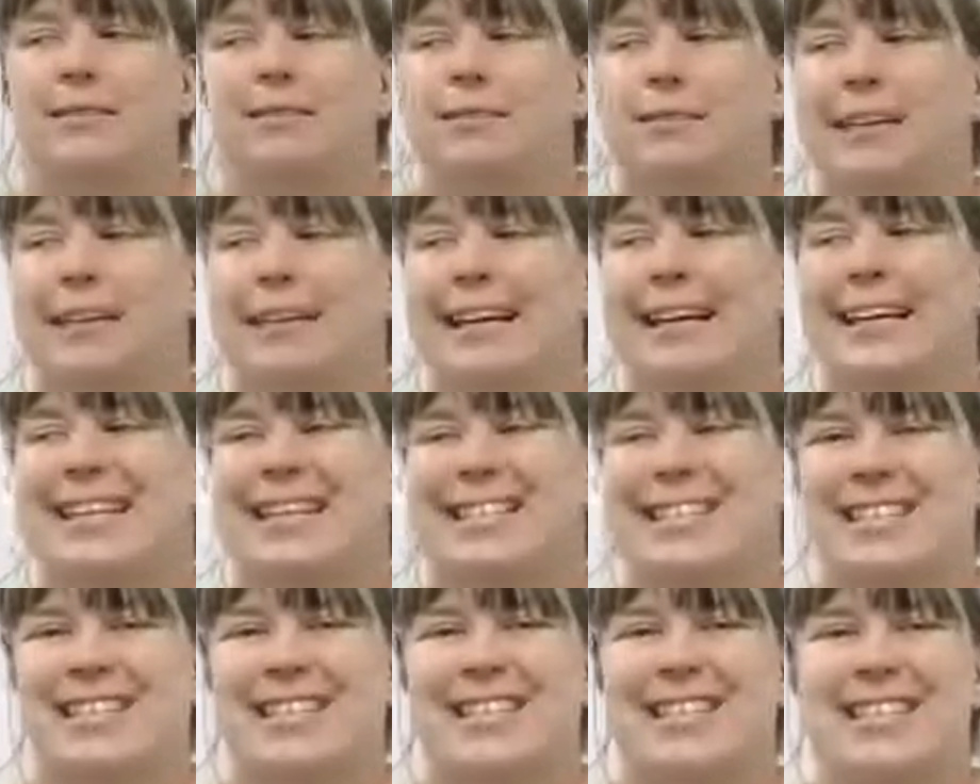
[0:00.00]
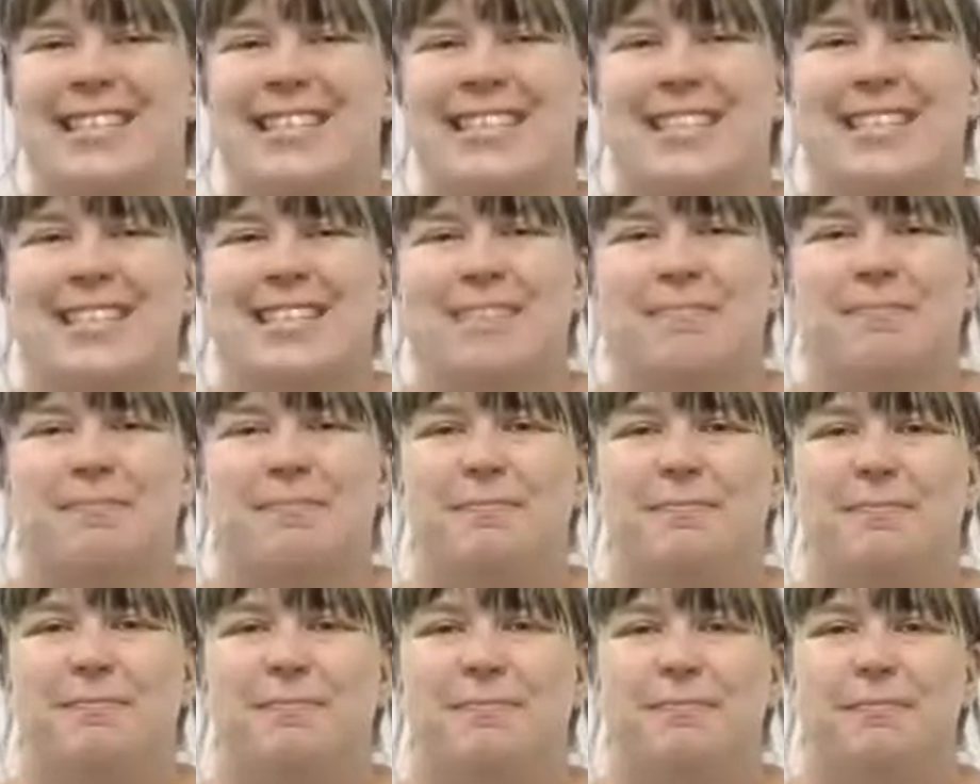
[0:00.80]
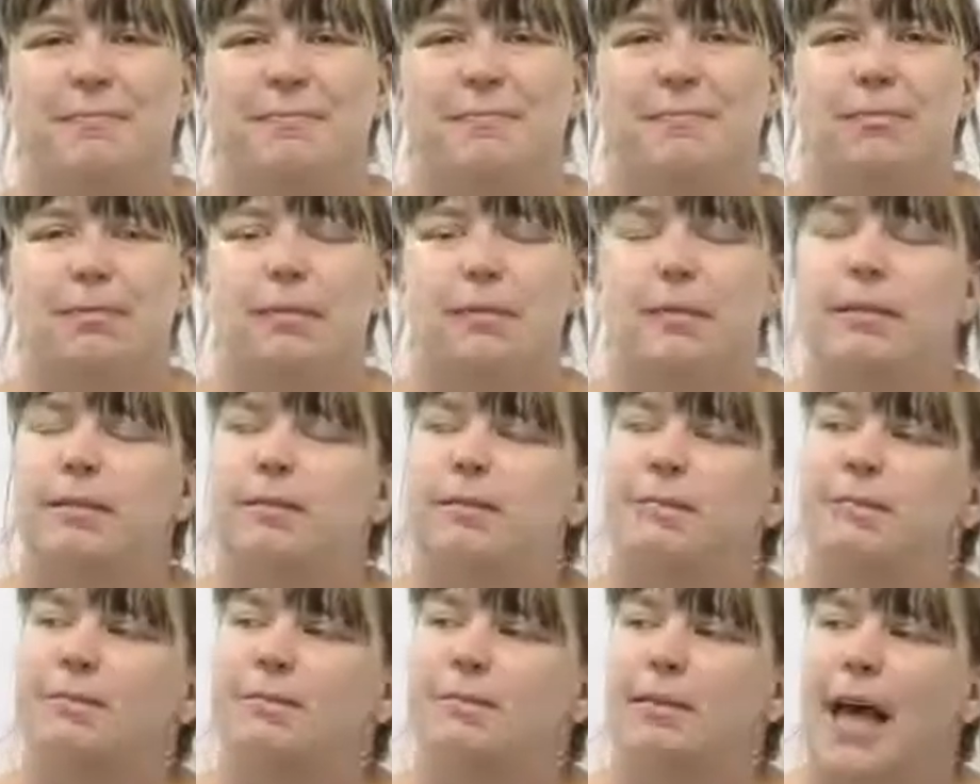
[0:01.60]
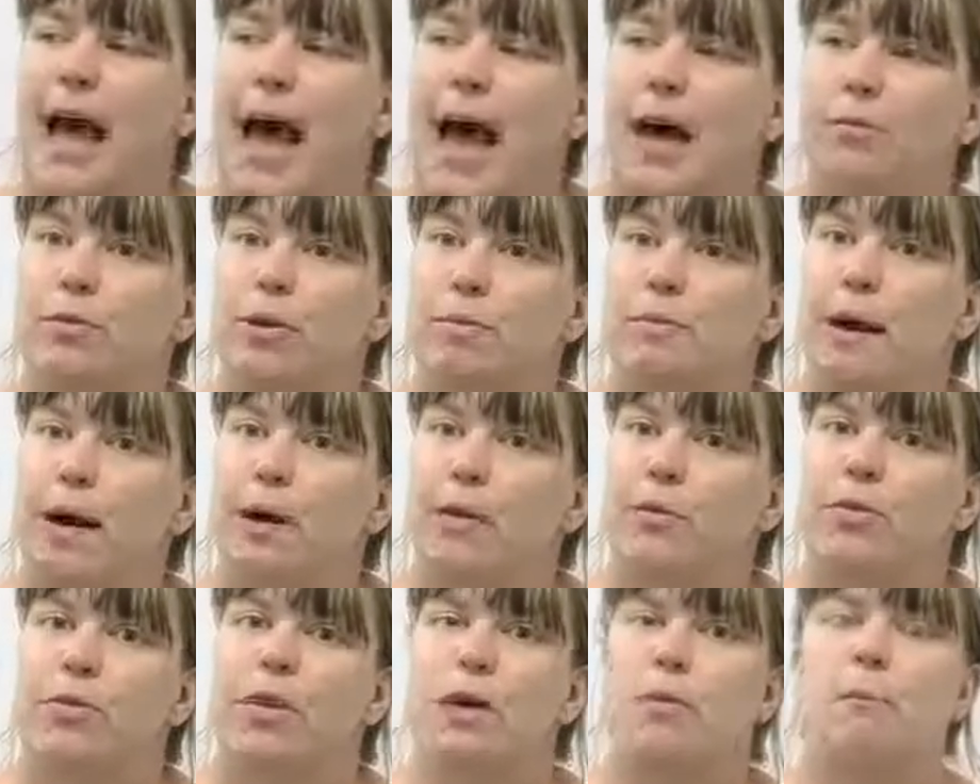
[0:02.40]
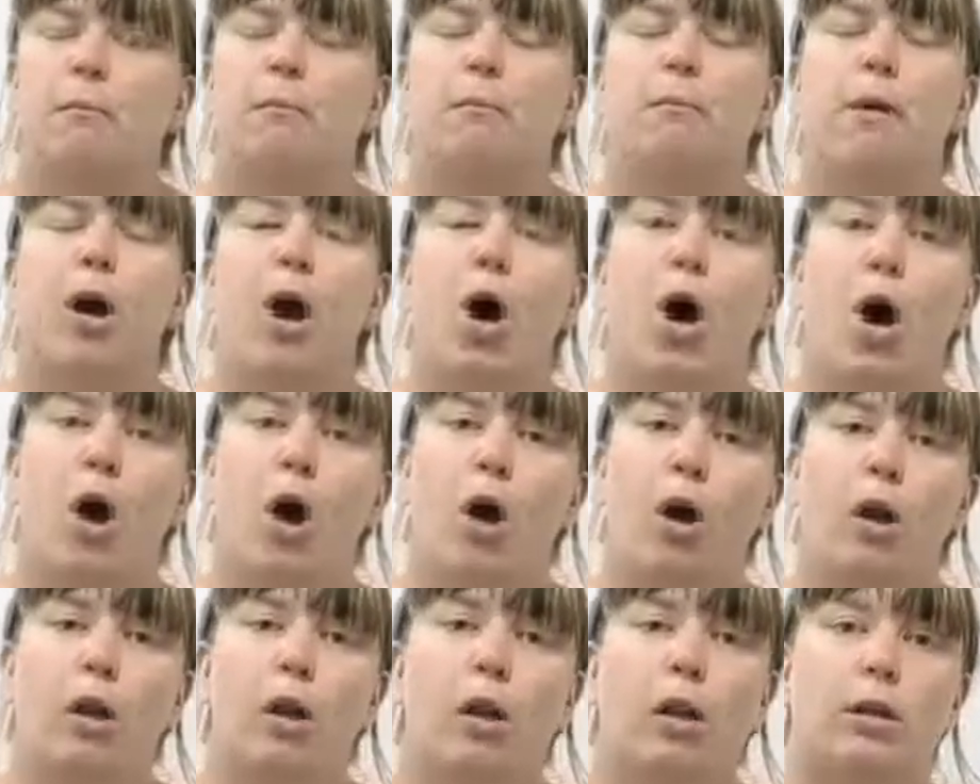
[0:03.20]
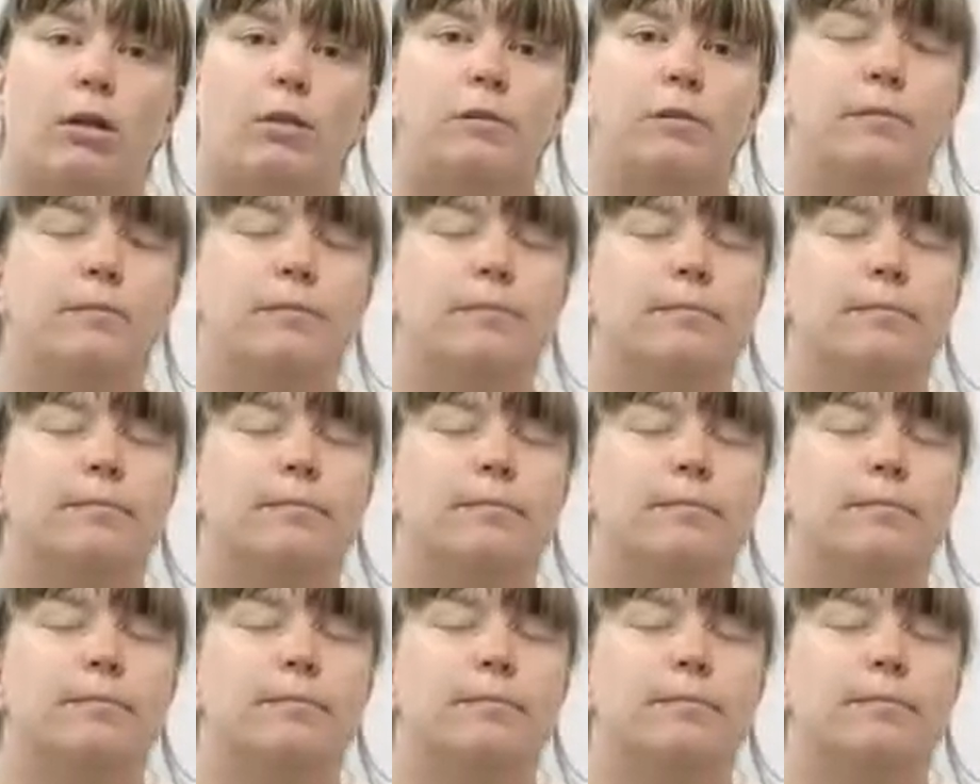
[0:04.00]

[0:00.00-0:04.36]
what else? How about the mall?